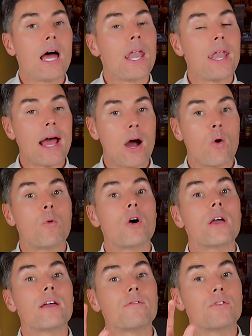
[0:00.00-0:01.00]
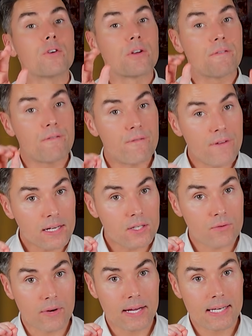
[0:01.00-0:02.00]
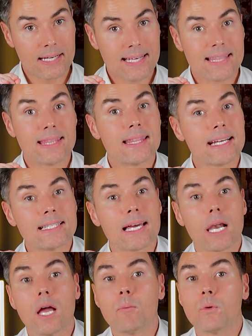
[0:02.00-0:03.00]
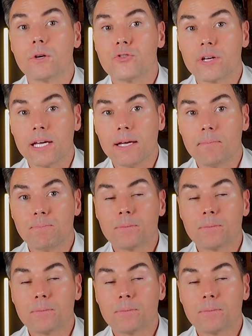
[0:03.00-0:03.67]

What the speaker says: Now, if you're on a fixed rate, things get a lot more tricky.